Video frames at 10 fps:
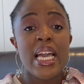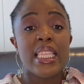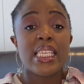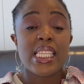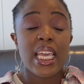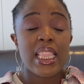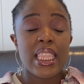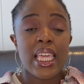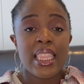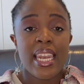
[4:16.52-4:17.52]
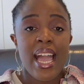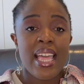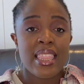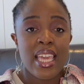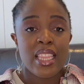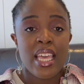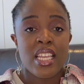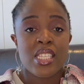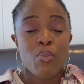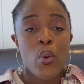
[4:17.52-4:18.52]
The second thing that I think that
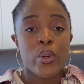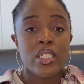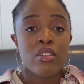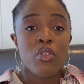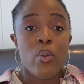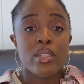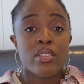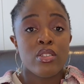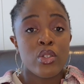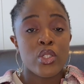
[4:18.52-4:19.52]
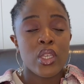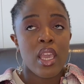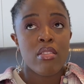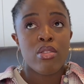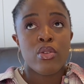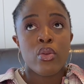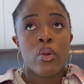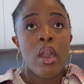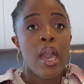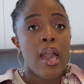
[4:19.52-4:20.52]
is important for one to do to get
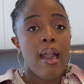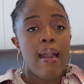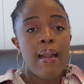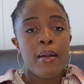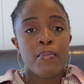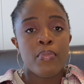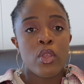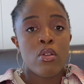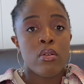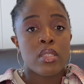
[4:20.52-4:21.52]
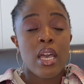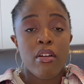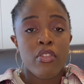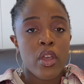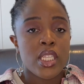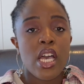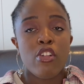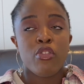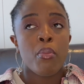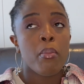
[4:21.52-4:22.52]
through a
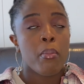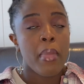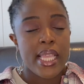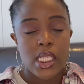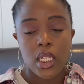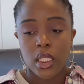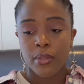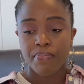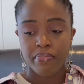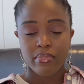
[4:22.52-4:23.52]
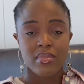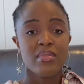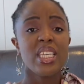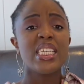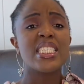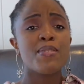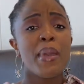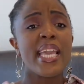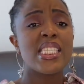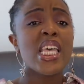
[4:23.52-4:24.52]
tough mental
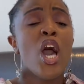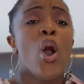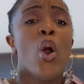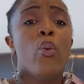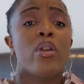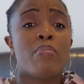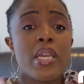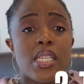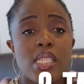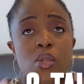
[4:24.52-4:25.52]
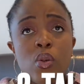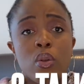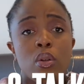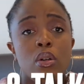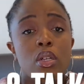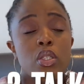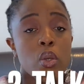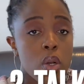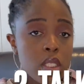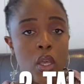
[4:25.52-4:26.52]
space would be to
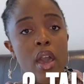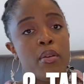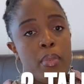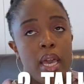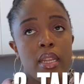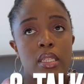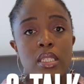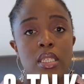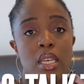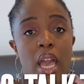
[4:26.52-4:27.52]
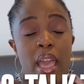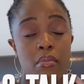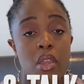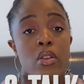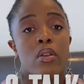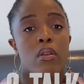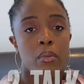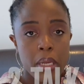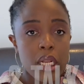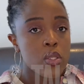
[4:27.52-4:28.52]
talk to God about it. I mean,
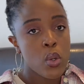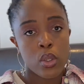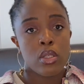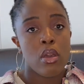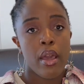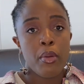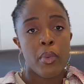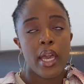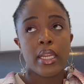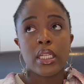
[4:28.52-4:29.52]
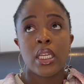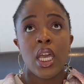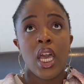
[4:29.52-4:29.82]
really talk to God about it.